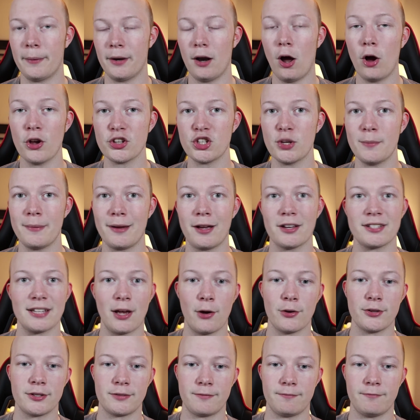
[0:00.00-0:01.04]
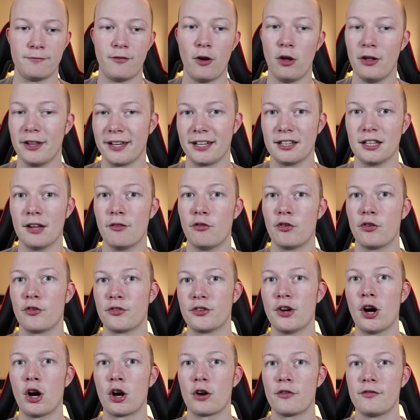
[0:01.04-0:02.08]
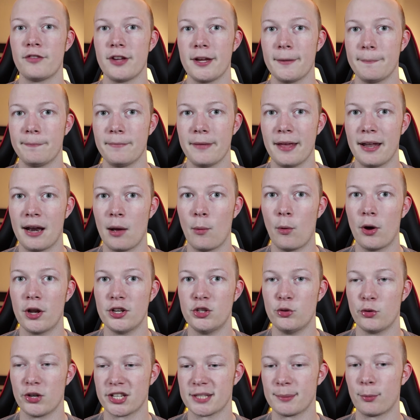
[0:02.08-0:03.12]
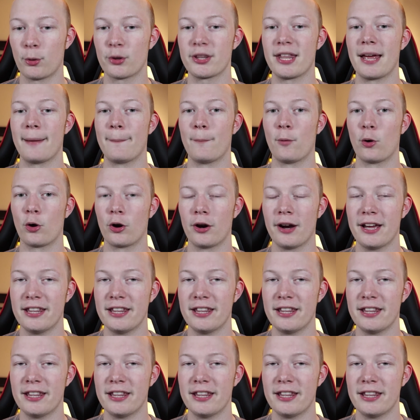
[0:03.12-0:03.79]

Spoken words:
but also because I was falling in love with photography and I wanted to explore that more,